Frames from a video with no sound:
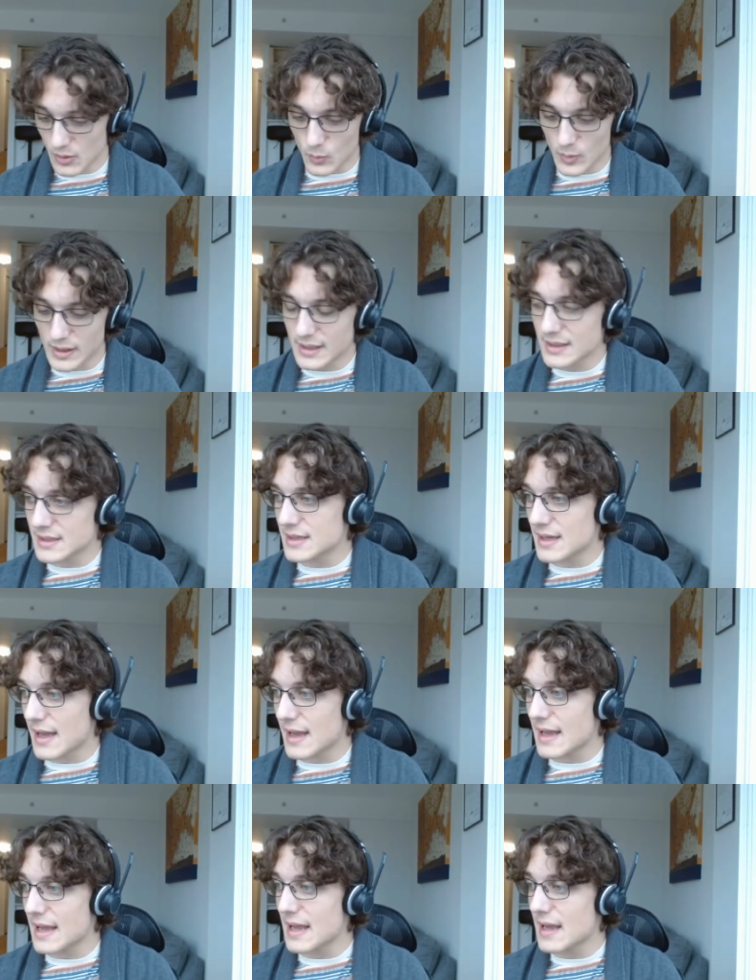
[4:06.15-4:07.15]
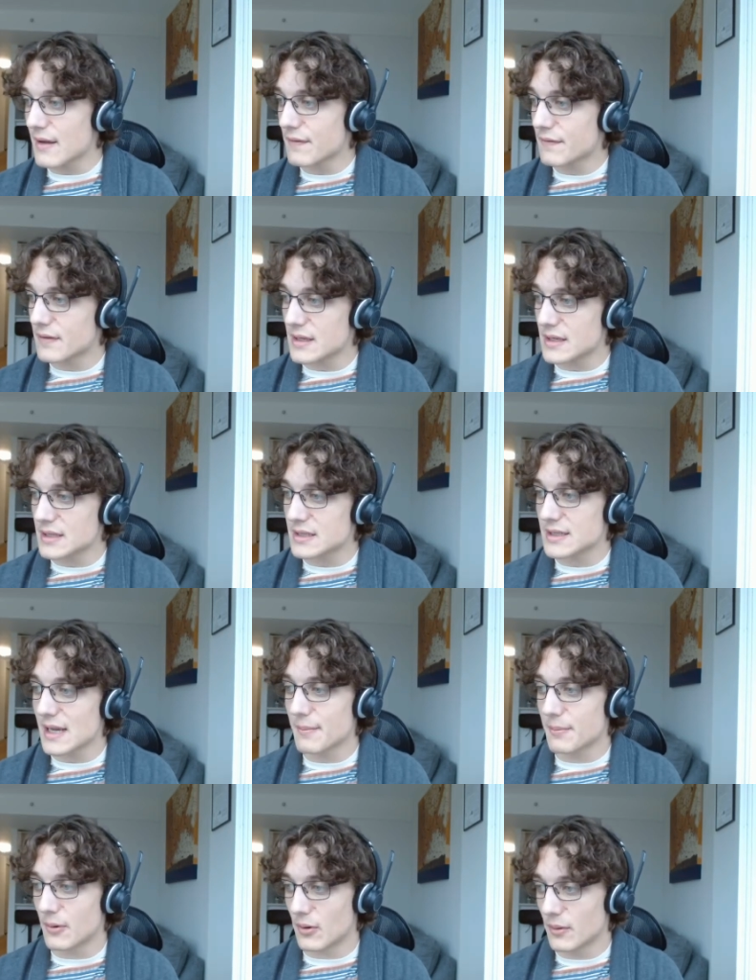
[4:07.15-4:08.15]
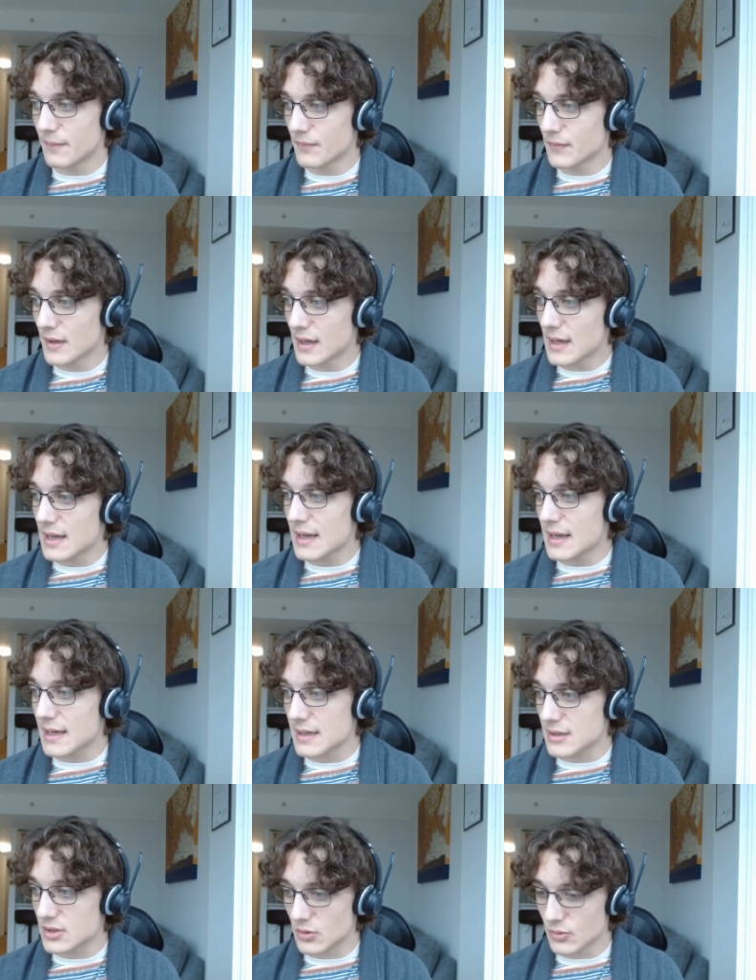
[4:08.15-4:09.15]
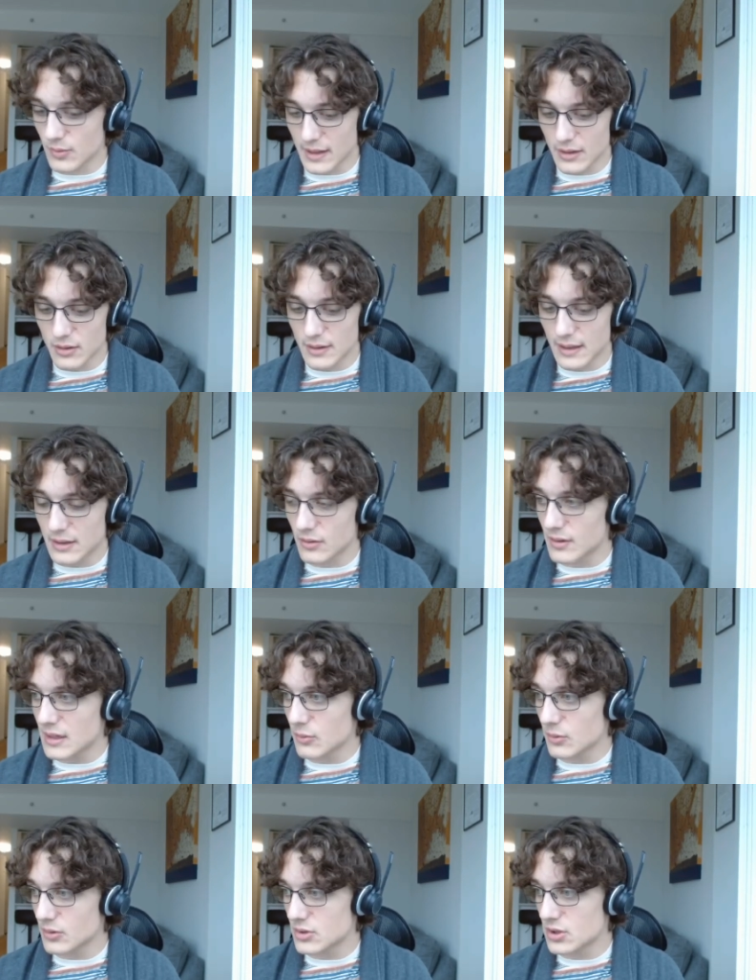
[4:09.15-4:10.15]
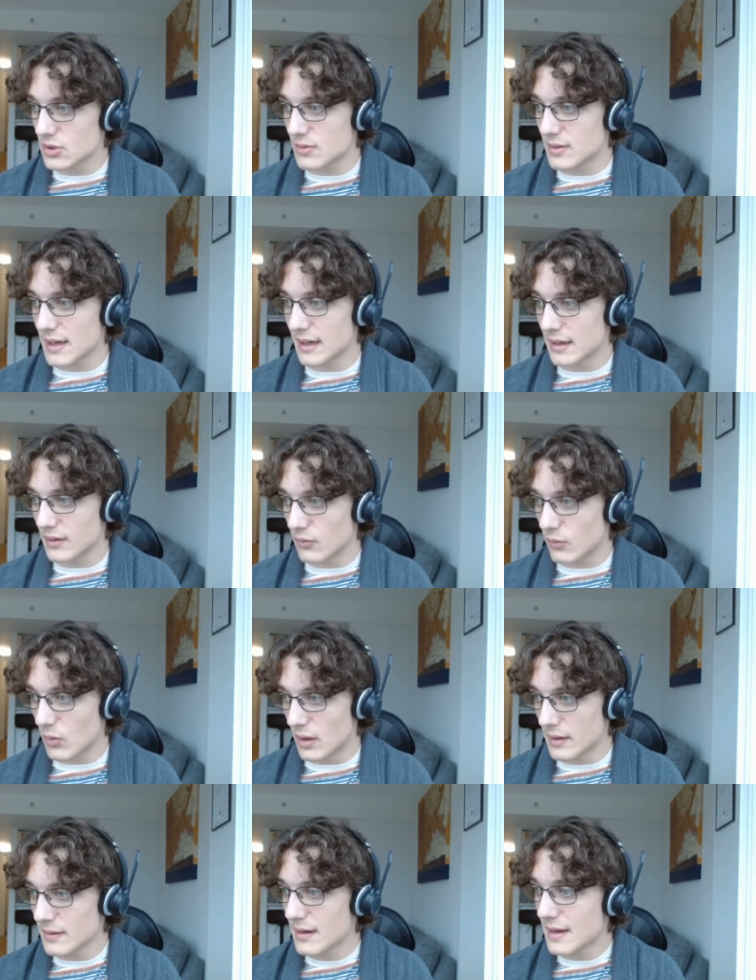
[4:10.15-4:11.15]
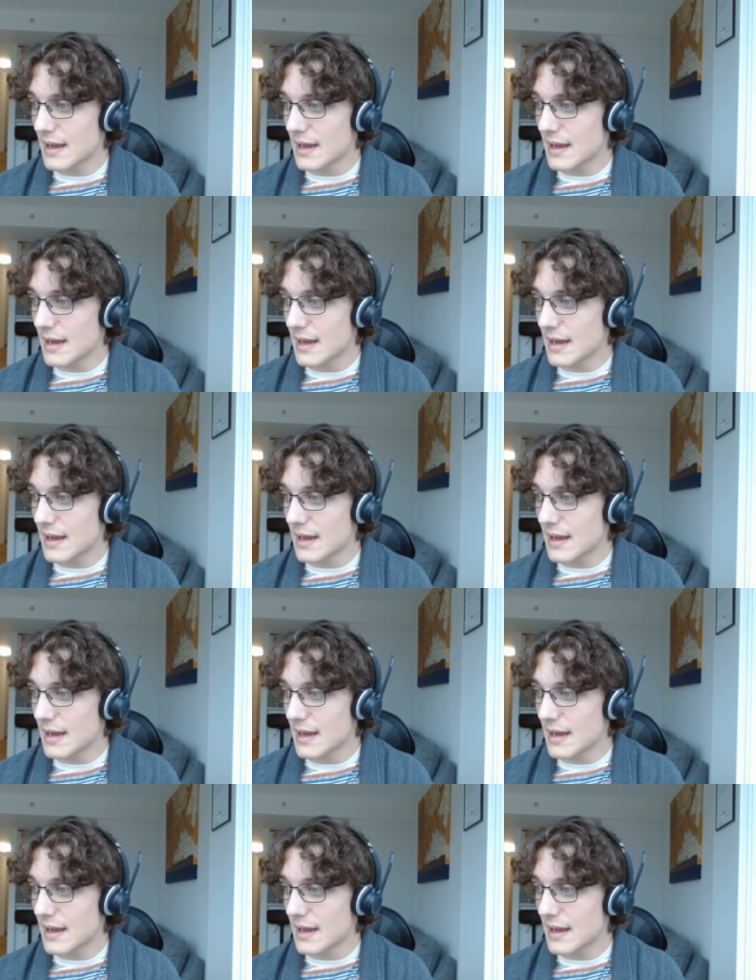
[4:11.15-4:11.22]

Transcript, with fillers: we can say if the sample is greater than or equal to negative 1